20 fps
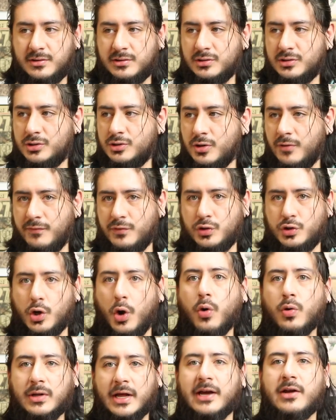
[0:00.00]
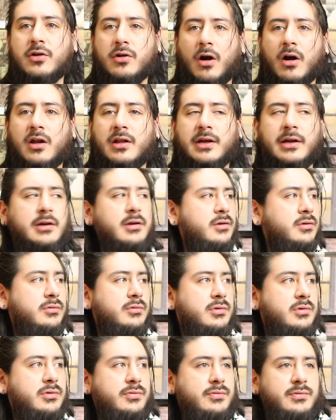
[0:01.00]
So if you don't like garlic,
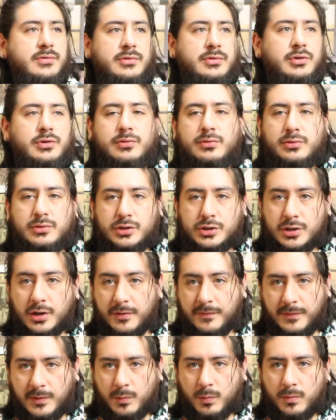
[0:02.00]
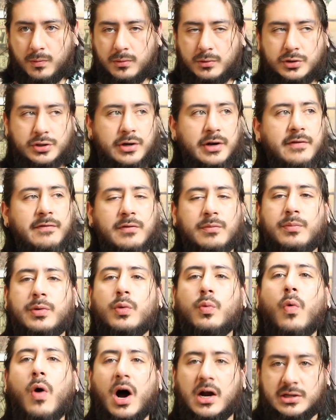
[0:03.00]
you shouldn't even
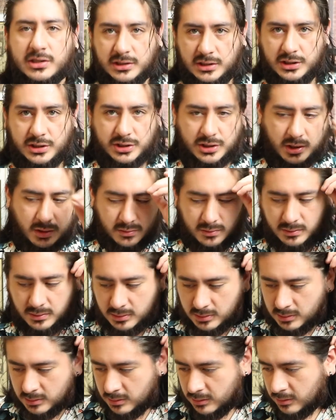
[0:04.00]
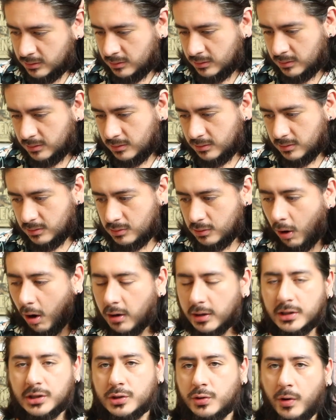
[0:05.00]
be watching this show.
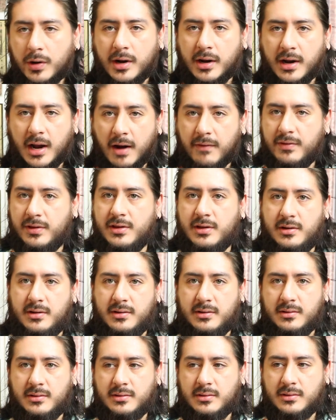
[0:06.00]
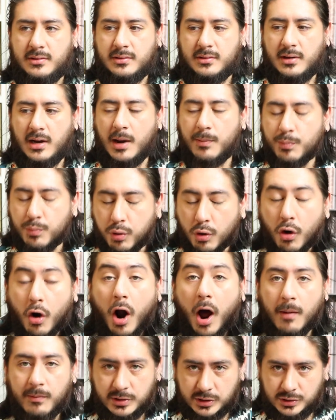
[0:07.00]
Garlic is going in everything. I
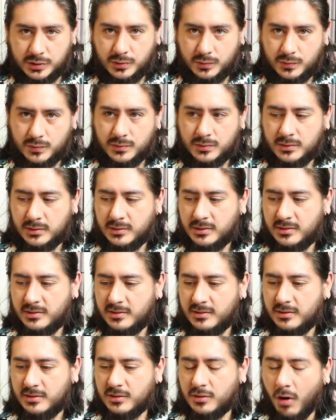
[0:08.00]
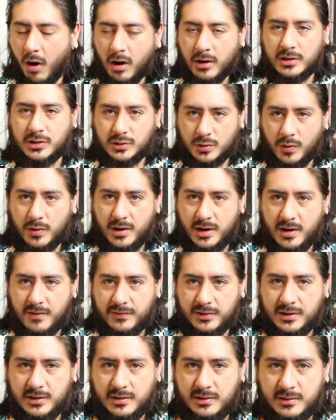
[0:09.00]
promise you, garlic is going in
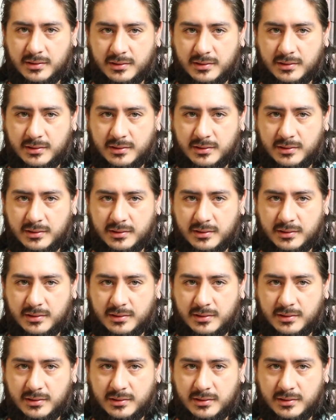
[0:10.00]
everything.